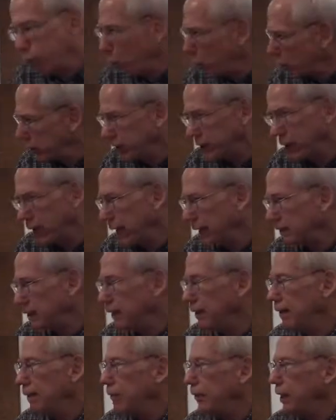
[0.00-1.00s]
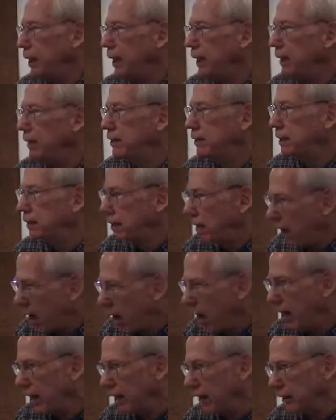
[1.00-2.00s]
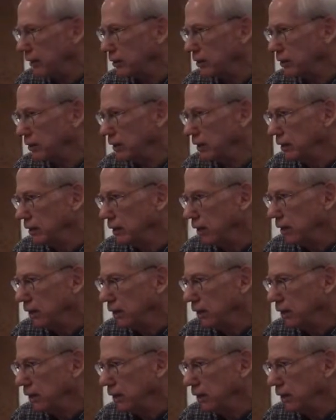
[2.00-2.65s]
vortex, he denies